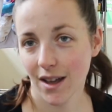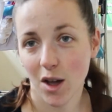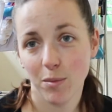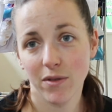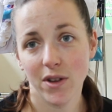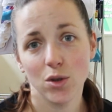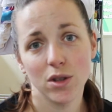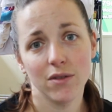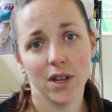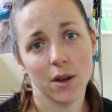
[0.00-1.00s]
Hope you've enjoyed
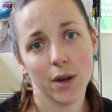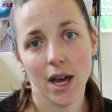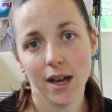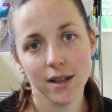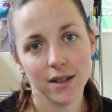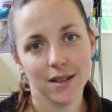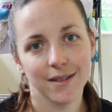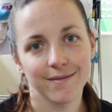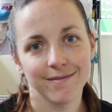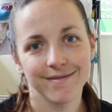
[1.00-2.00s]
the video
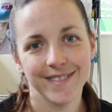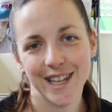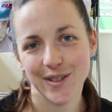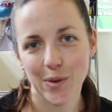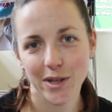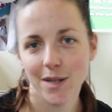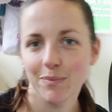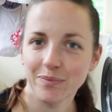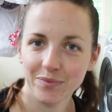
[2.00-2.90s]
guys. Thanks for watching.